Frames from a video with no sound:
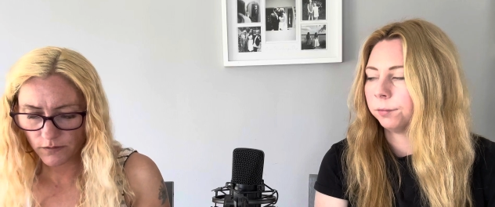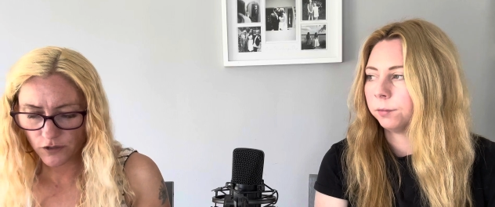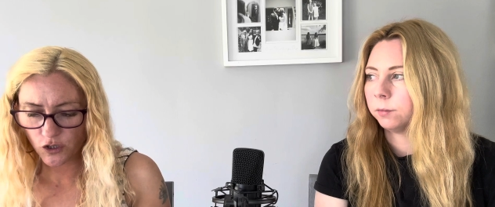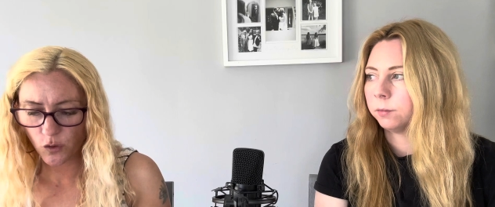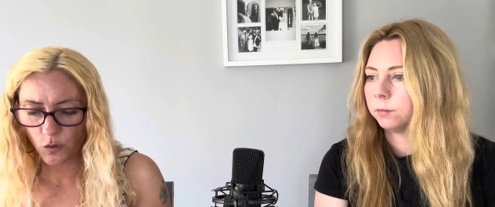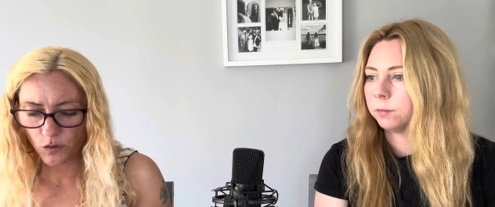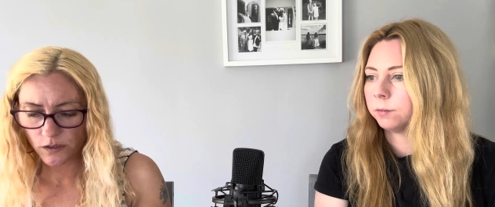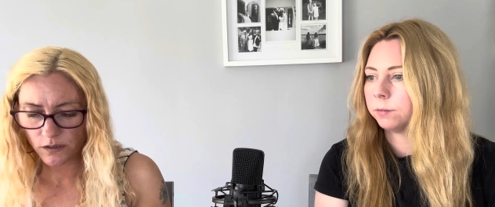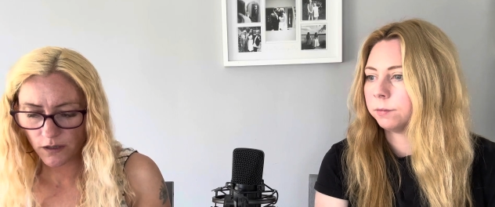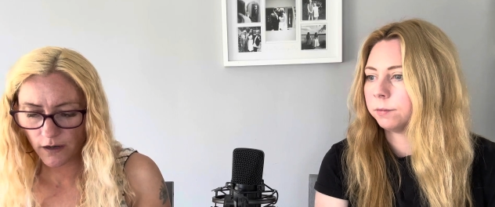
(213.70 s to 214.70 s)

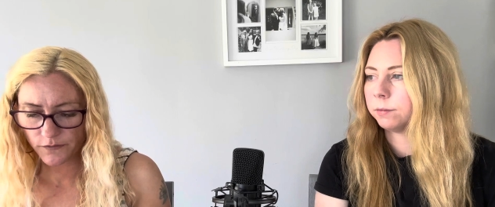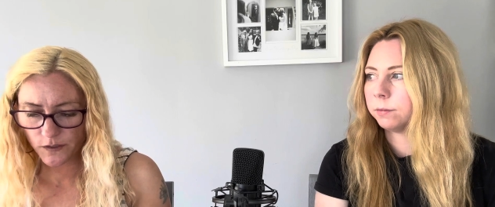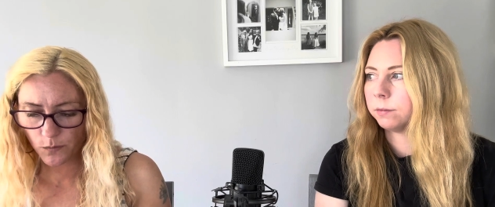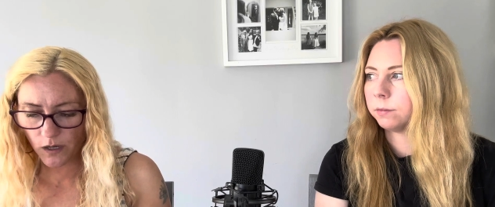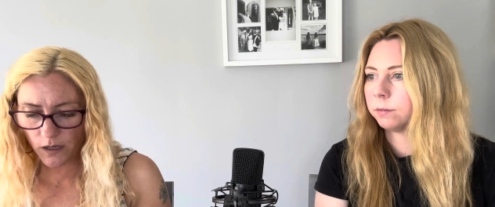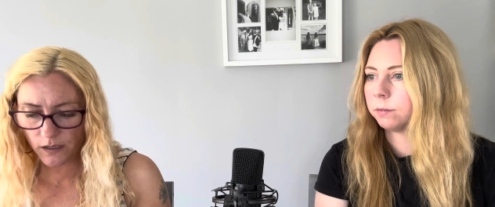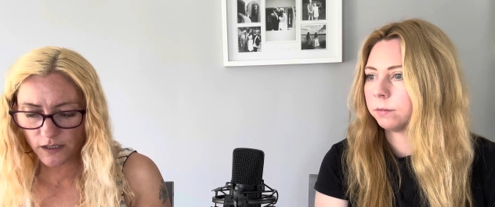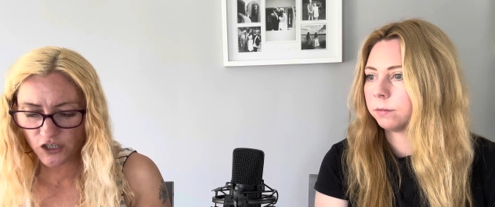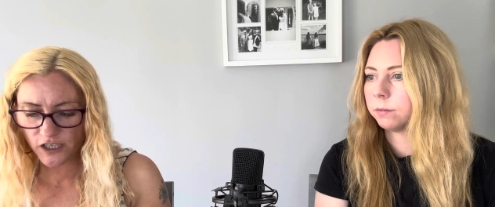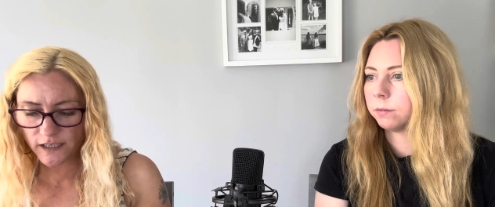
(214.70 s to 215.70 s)
Speaker 1: chores after work
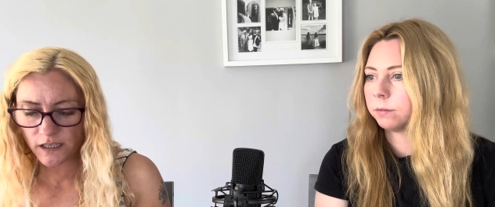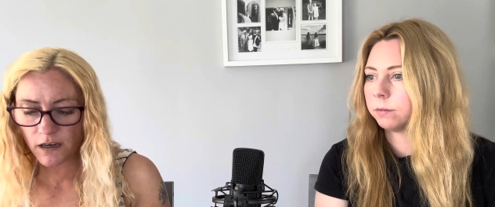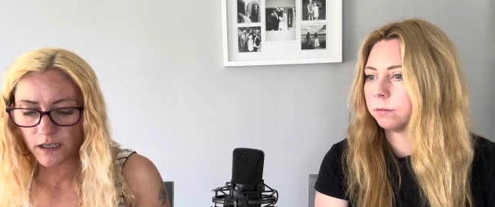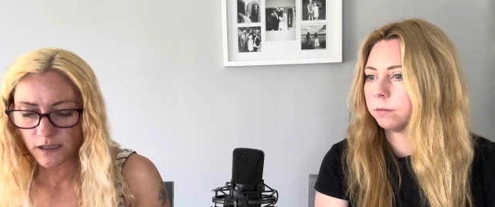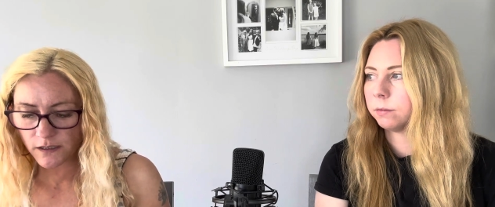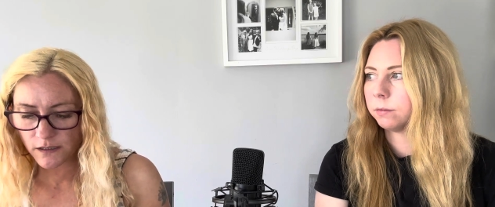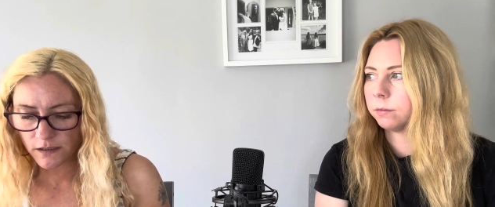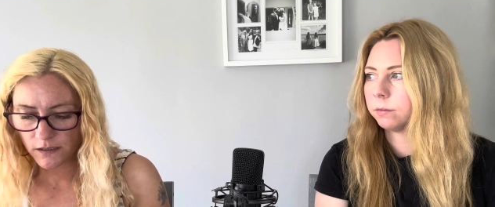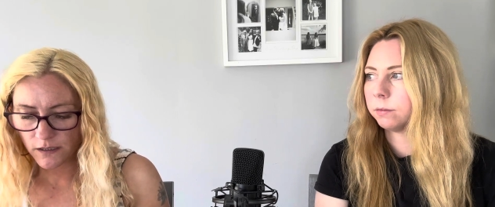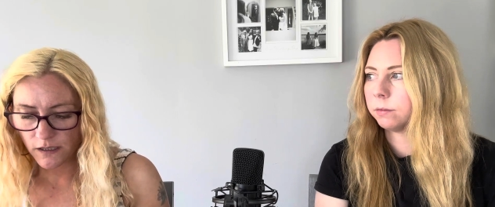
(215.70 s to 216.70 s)
and she's tired
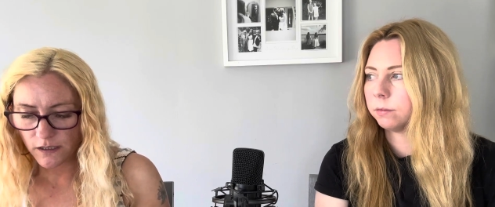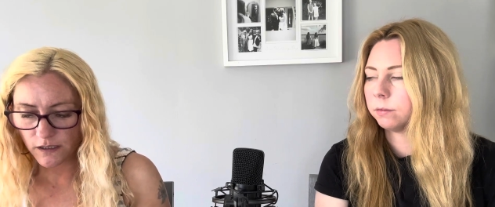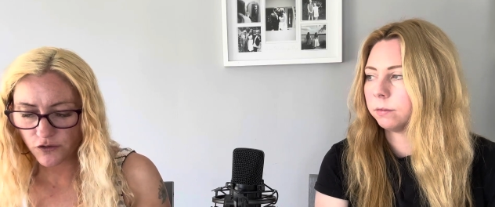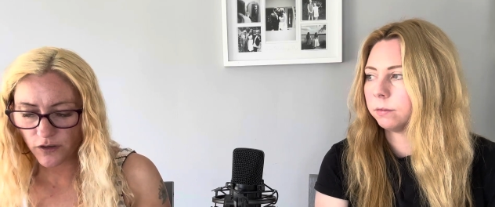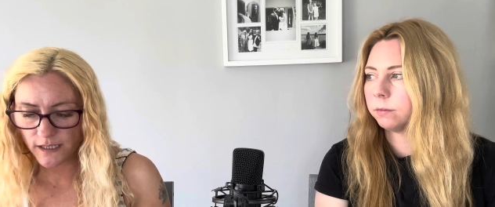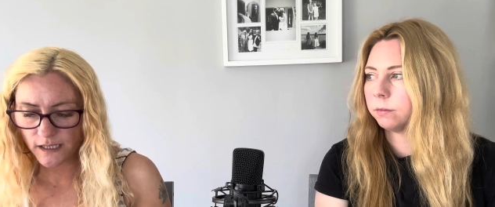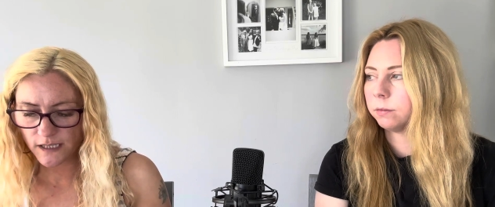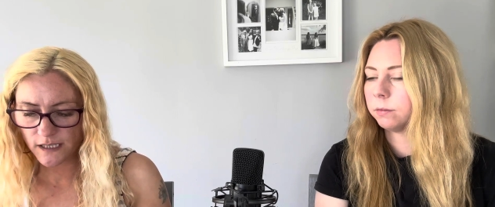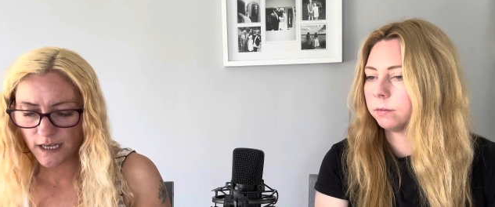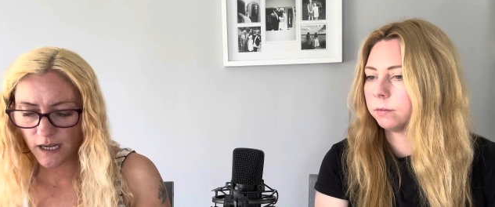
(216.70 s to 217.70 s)
and tries to
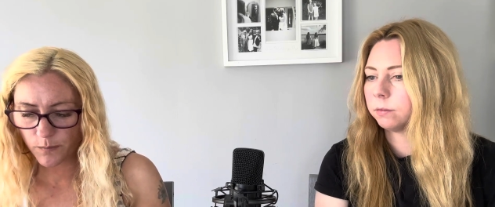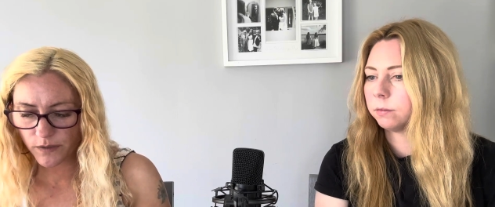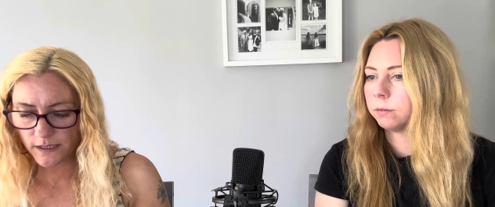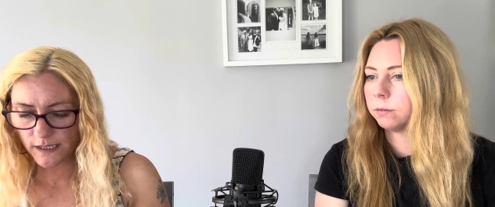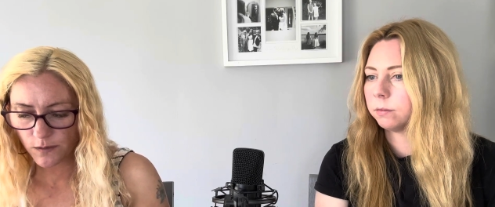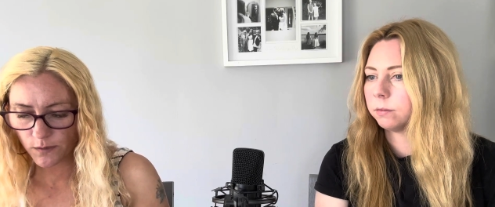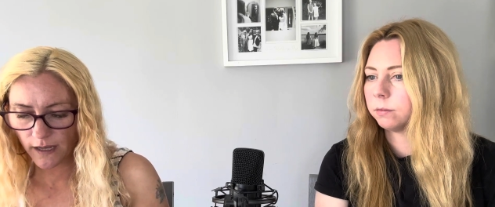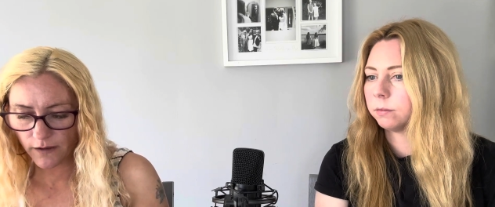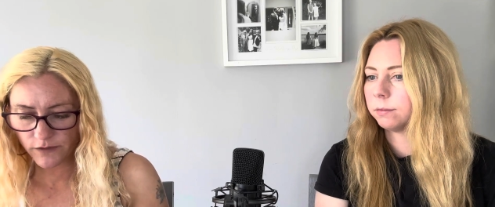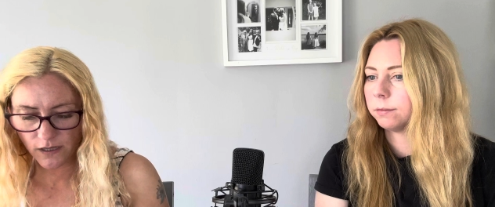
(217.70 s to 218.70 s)
stay up until we
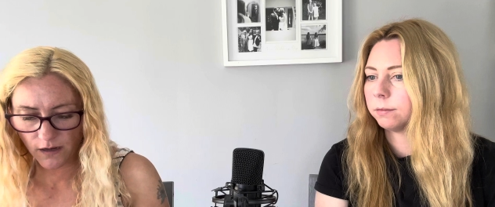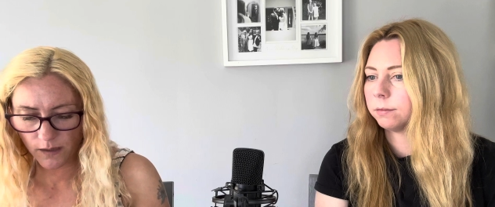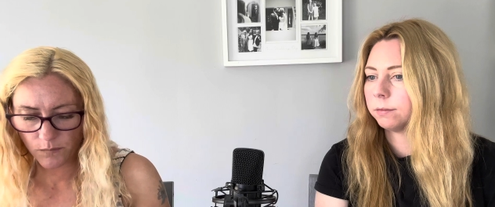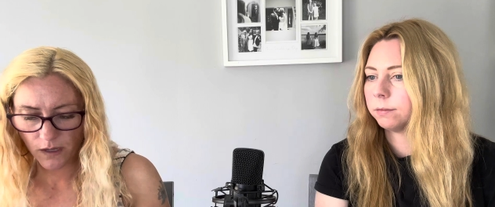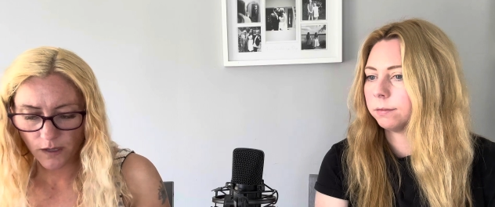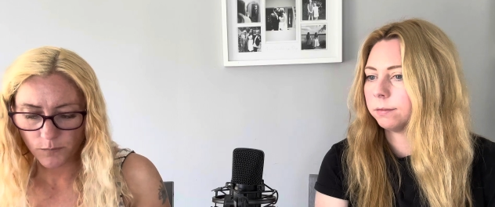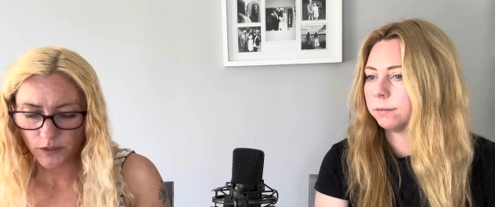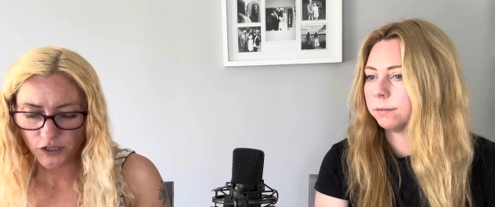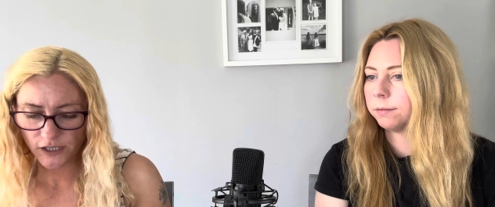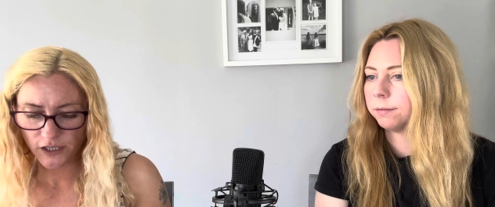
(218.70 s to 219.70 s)
have time, but
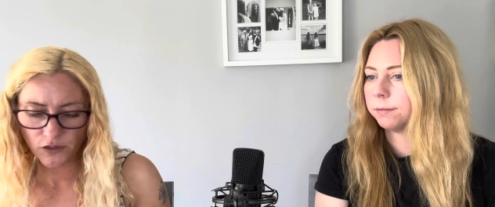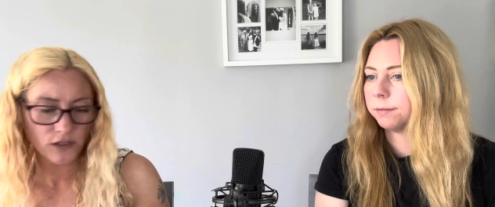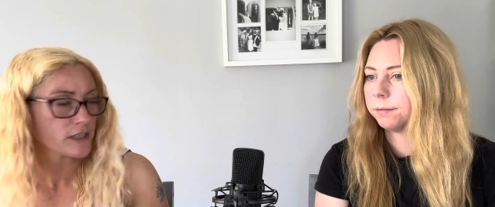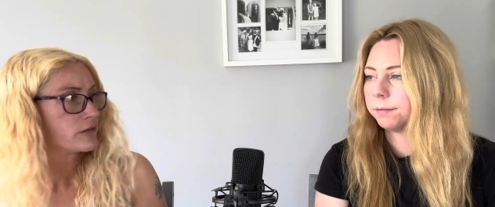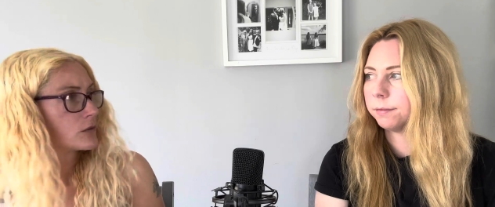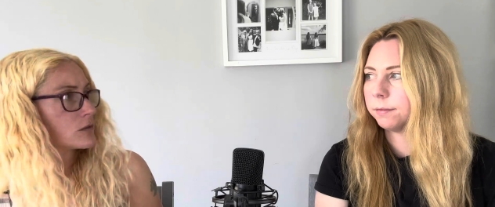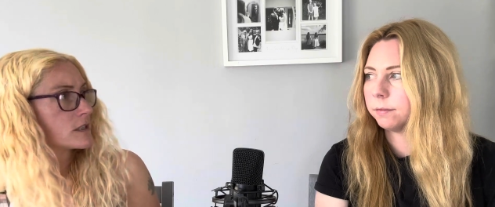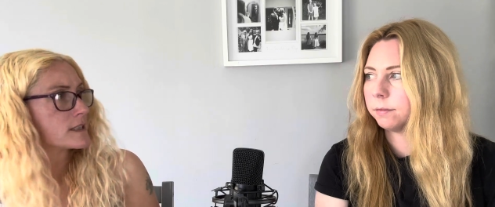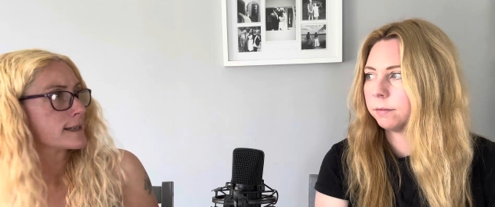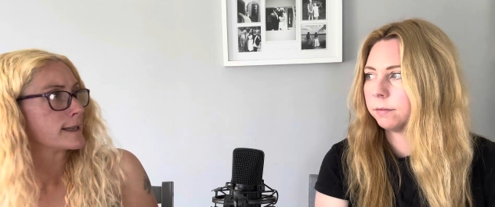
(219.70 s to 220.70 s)
she usually falls
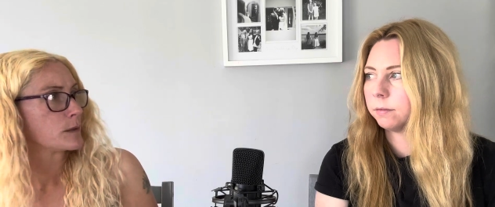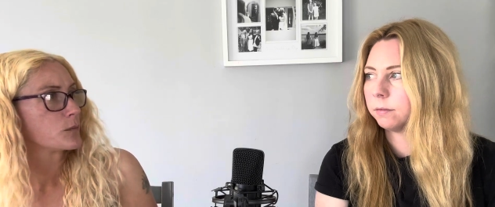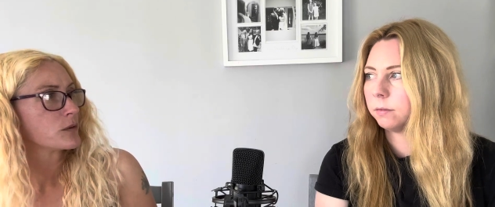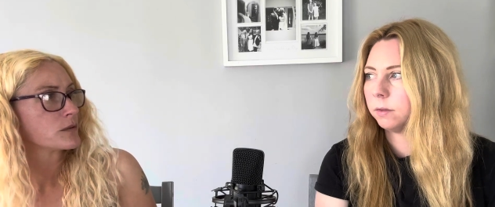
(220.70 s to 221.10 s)
asleep.